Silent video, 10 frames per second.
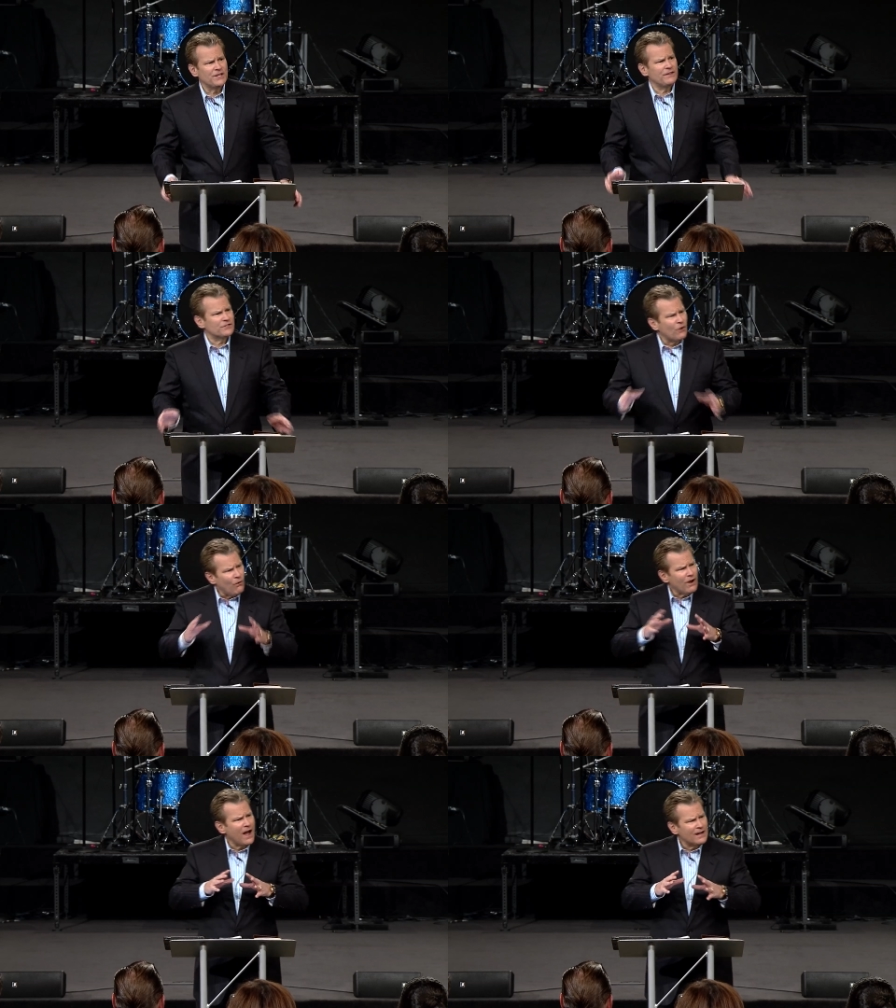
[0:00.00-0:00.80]
See, this
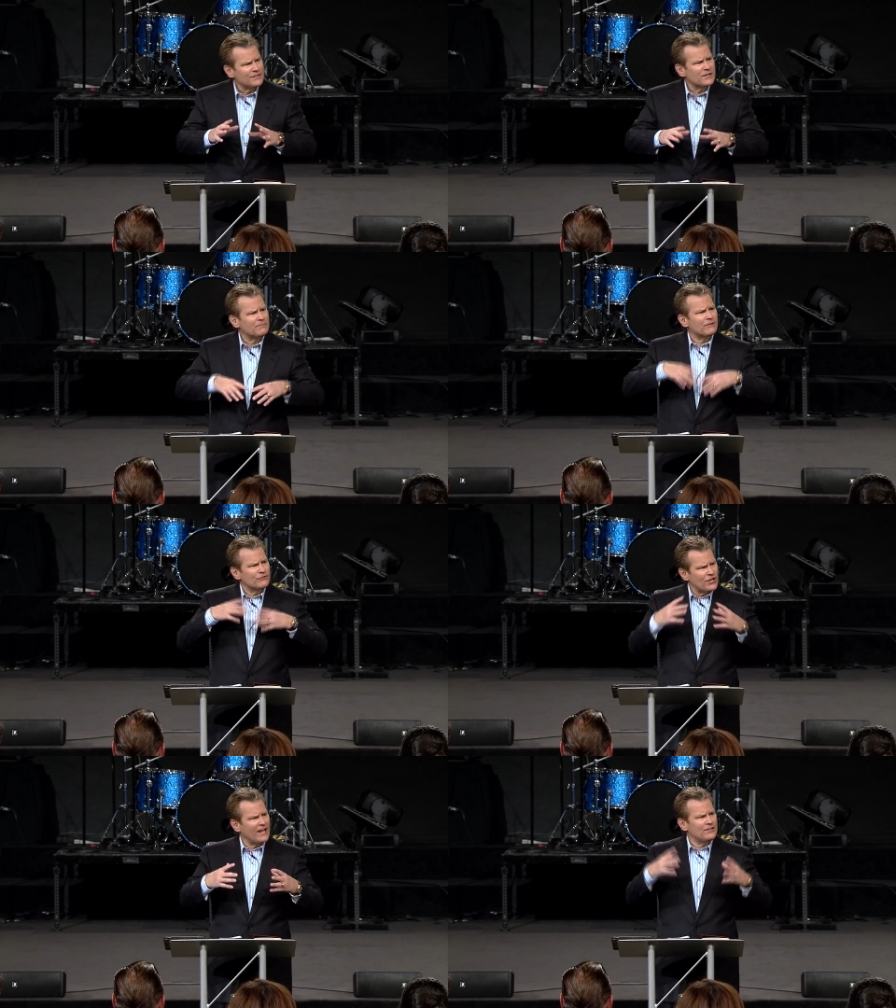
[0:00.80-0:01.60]
whole concept of
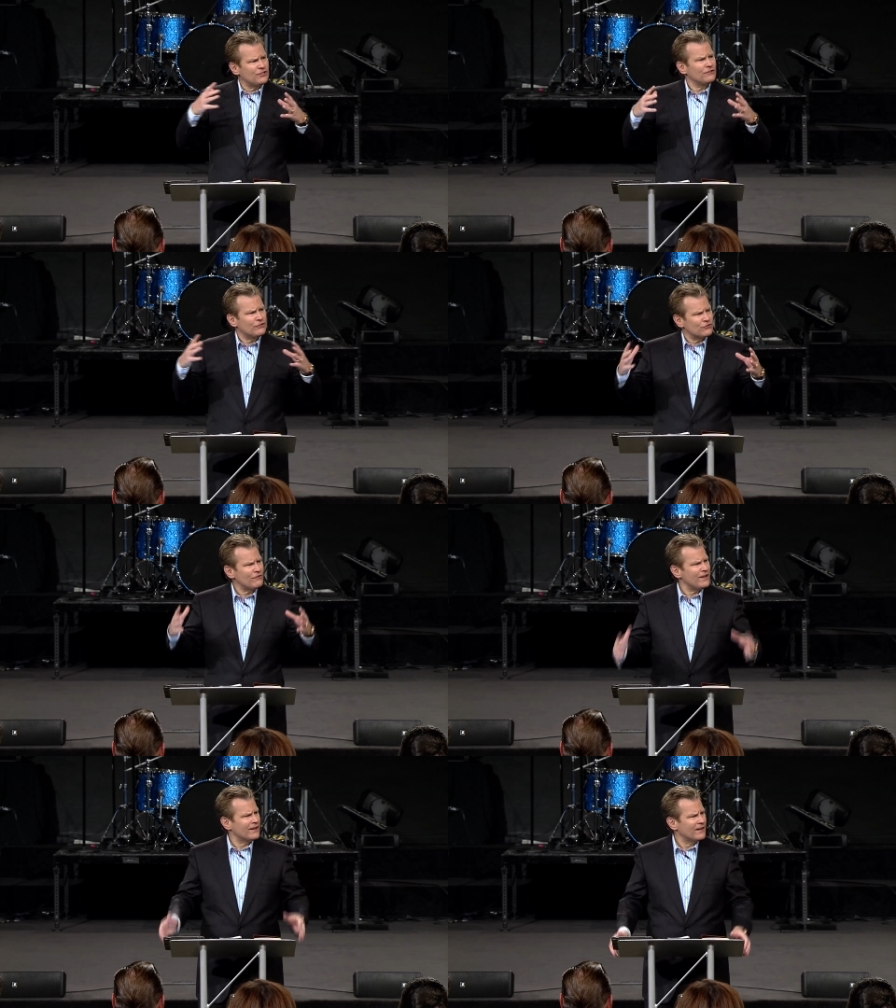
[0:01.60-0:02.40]
changing the
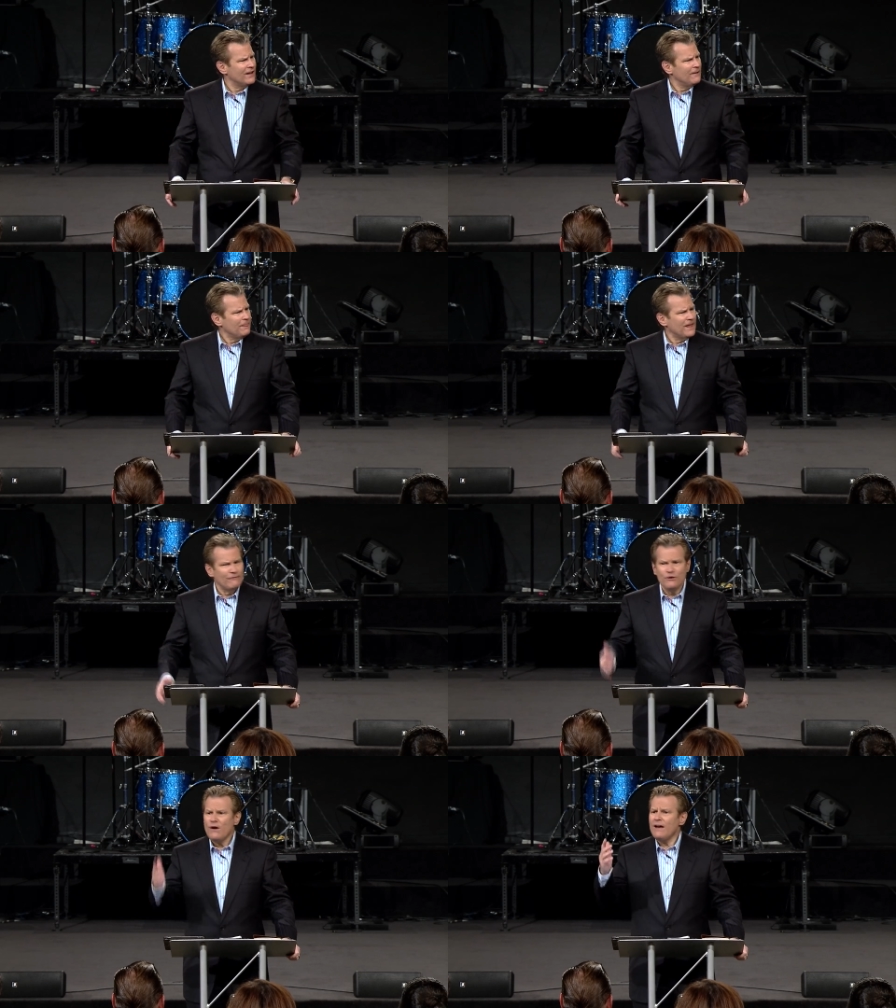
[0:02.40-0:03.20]
tree.
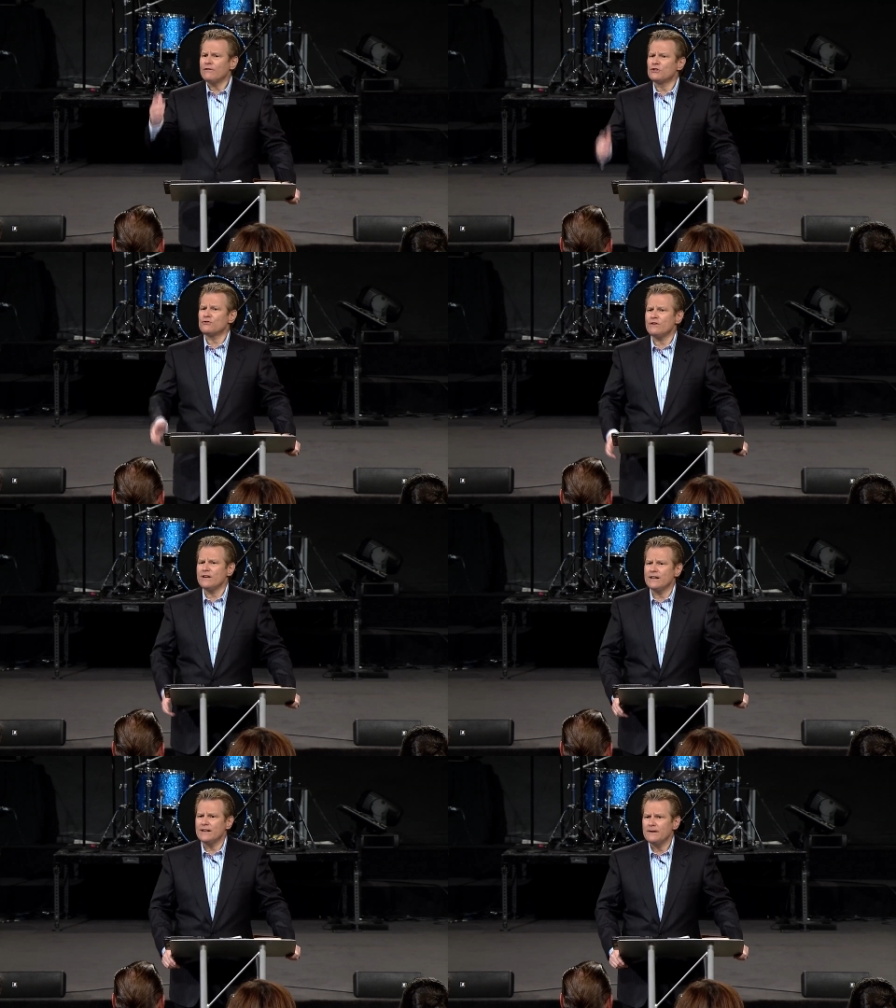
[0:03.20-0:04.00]
If you have a
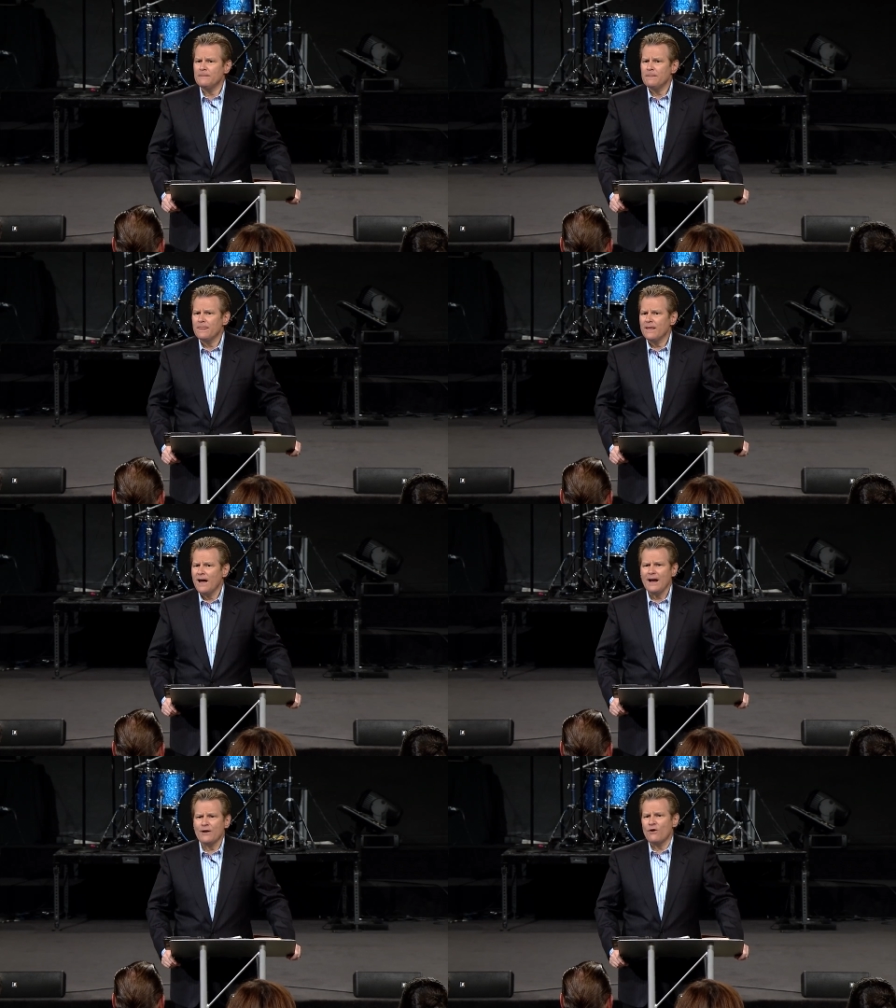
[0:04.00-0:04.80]
tree
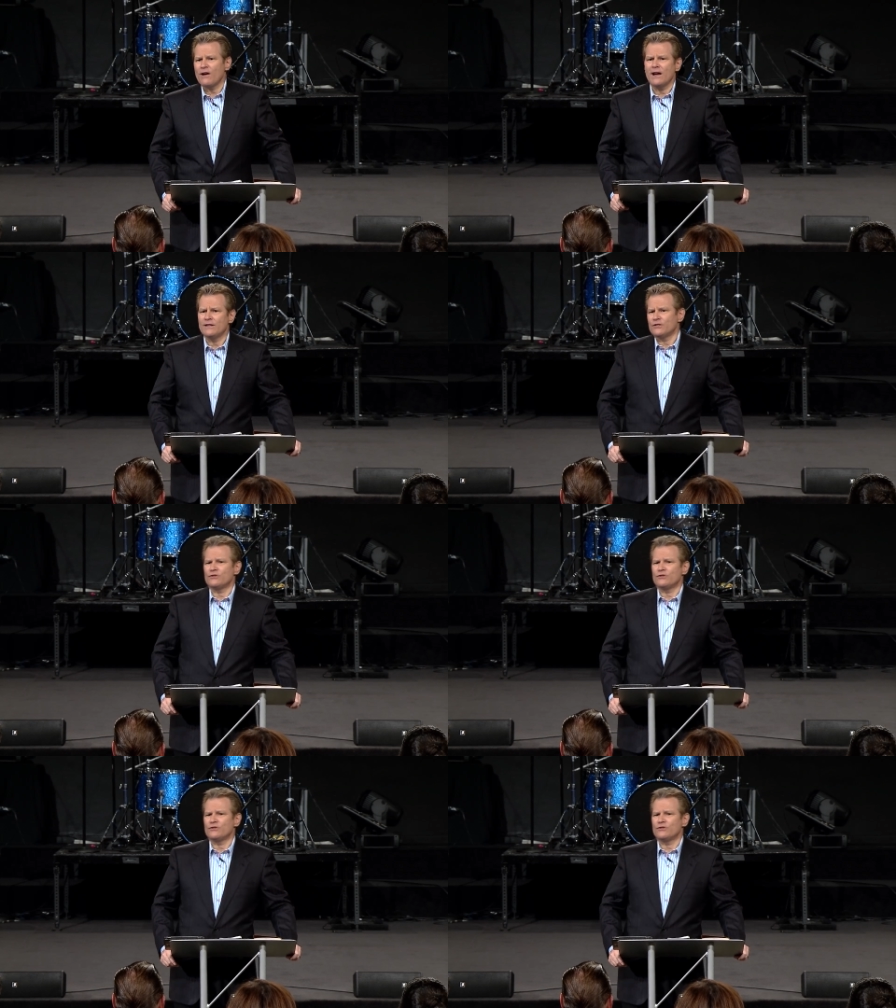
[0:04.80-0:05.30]
I got all kinds of